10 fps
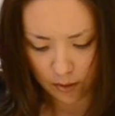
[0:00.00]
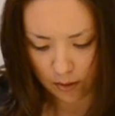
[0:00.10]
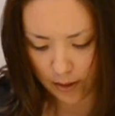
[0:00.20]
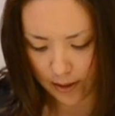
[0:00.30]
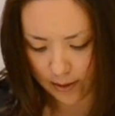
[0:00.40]

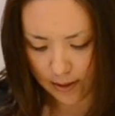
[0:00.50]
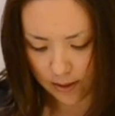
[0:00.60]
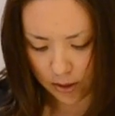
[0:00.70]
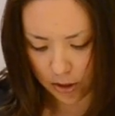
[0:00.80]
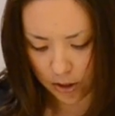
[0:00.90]
Okay, so
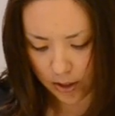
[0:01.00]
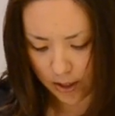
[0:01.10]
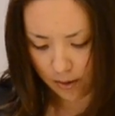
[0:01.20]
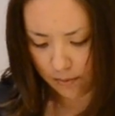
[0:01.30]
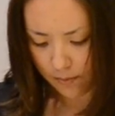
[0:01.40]
that looks
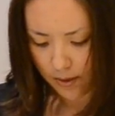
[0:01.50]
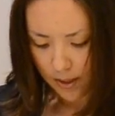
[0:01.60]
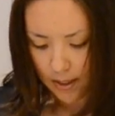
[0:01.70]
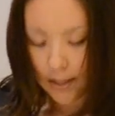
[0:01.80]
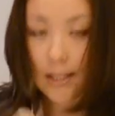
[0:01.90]
good.
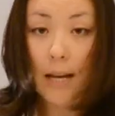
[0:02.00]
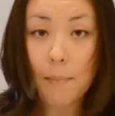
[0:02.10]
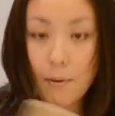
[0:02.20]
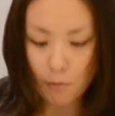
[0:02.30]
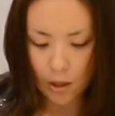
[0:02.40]
I take
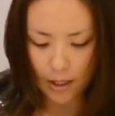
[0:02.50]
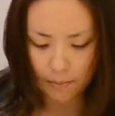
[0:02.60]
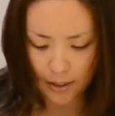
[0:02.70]
my rolling